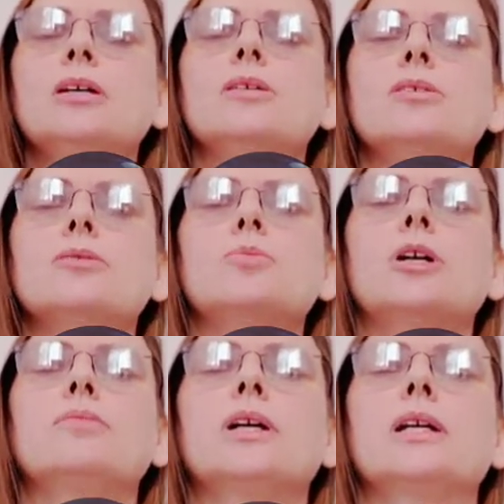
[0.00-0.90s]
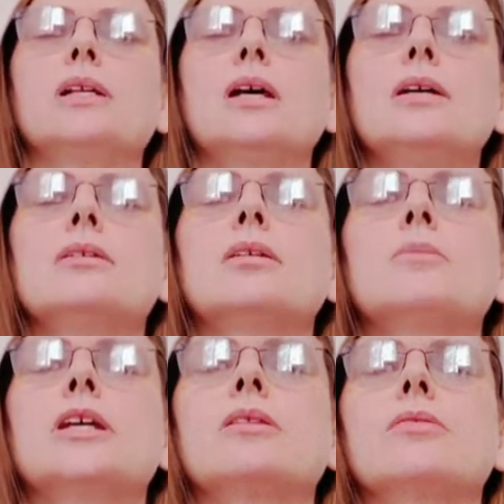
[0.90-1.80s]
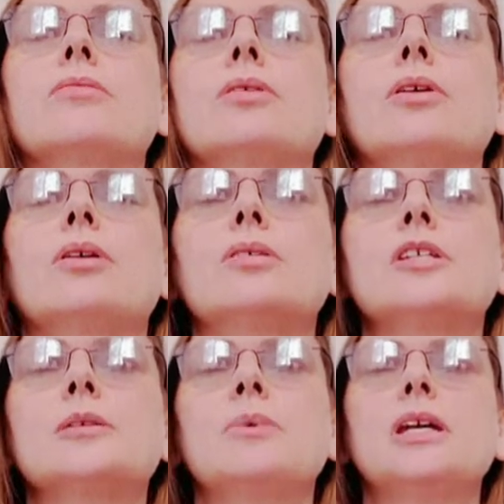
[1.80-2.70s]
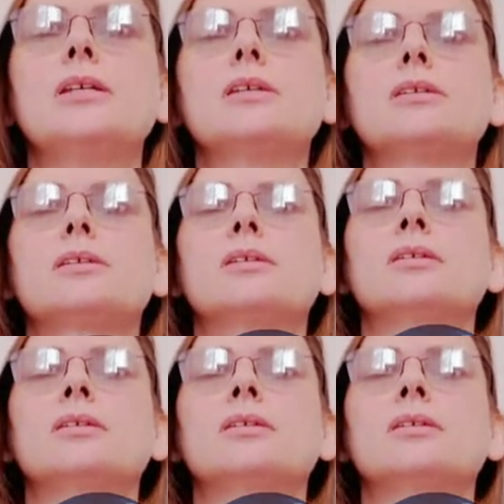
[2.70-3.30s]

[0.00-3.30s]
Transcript: Some white Reiki light coming in through the heart space,